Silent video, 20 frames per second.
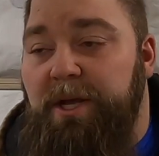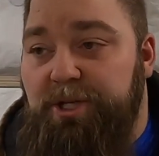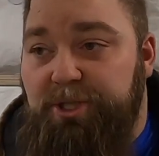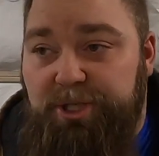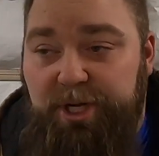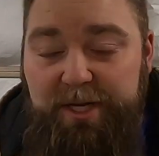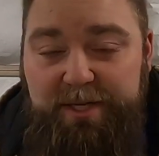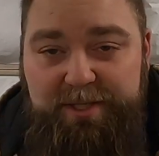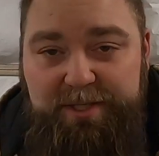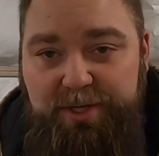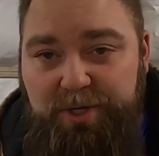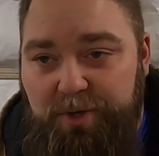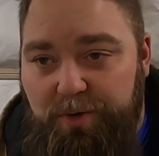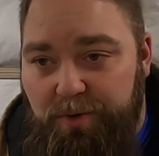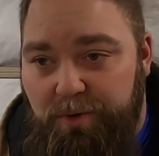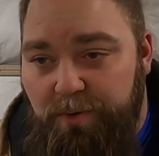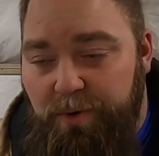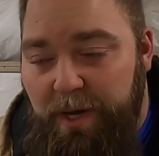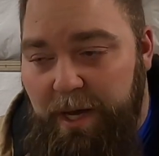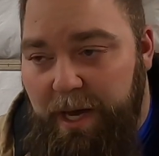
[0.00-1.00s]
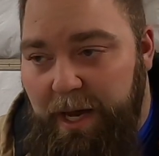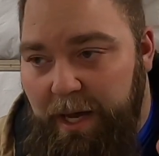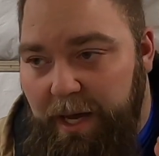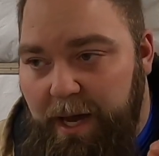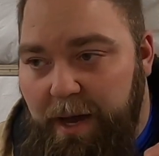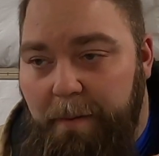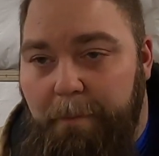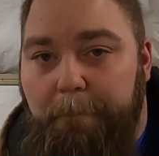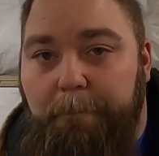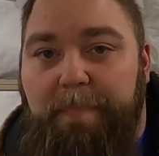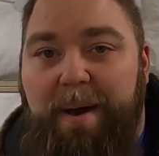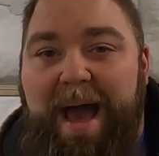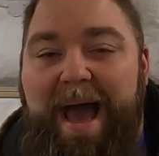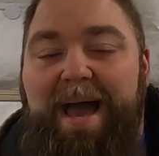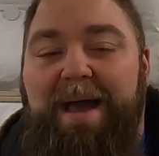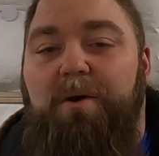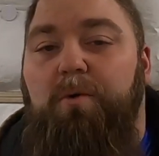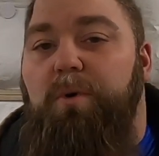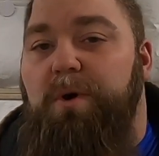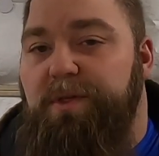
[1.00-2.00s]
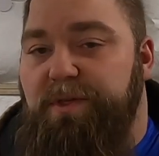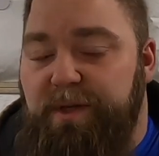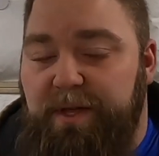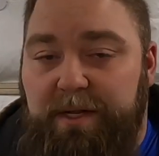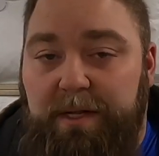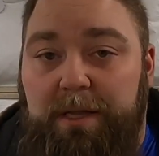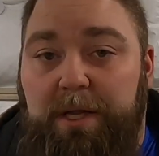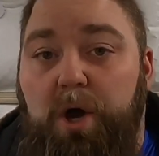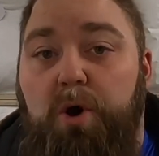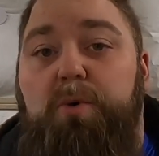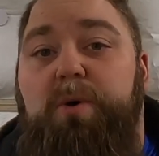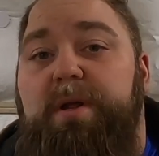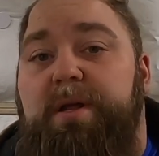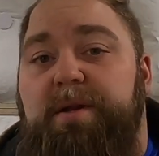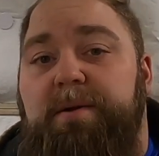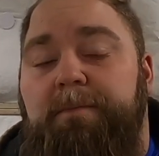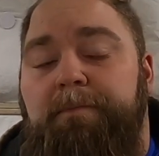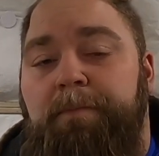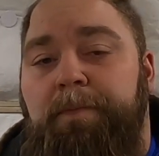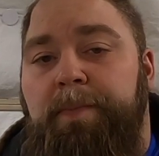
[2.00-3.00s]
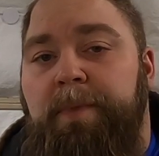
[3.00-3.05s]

just to come back with it loaded.